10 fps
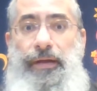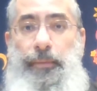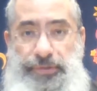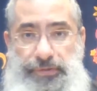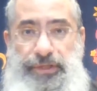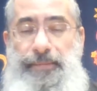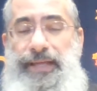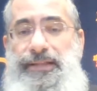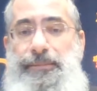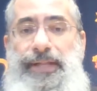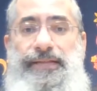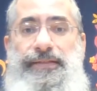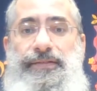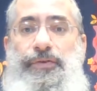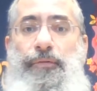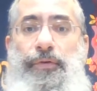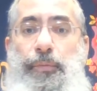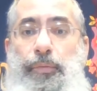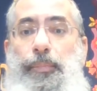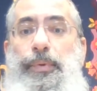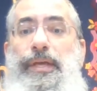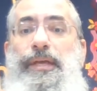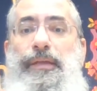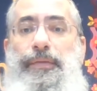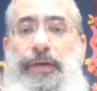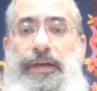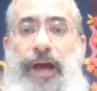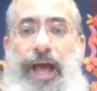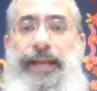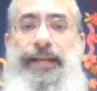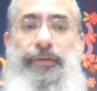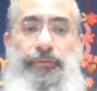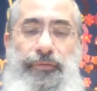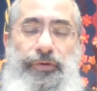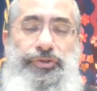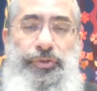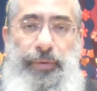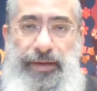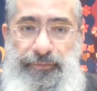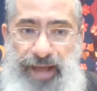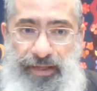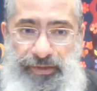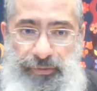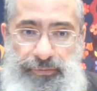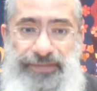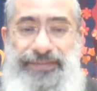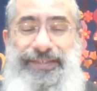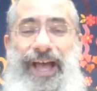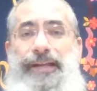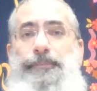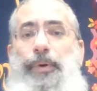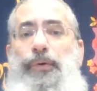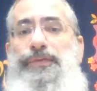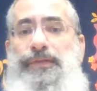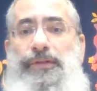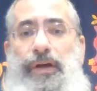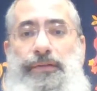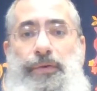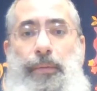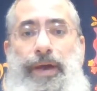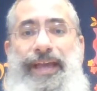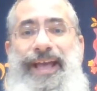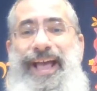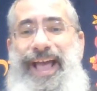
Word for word: which he's going to make the blessings over, will be the guiding virtue and value, the signposts along the way,